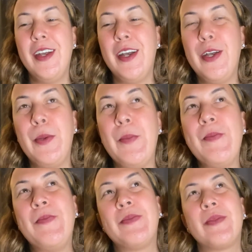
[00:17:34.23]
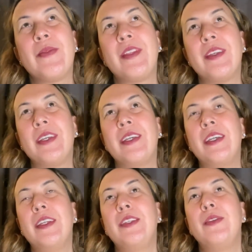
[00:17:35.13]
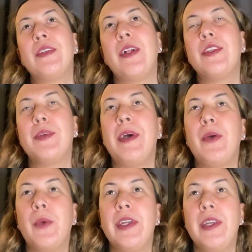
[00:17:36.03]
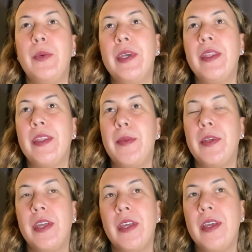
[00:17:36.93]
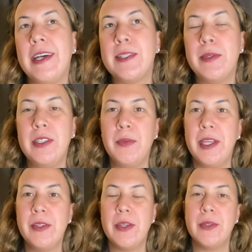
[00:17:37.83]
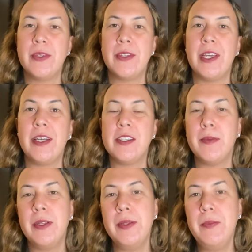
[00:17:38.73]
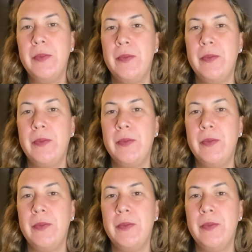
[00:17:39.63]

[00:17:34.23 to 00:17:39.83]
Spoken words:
Can you tell us about working with MLK Hospital and why you chose that hospital?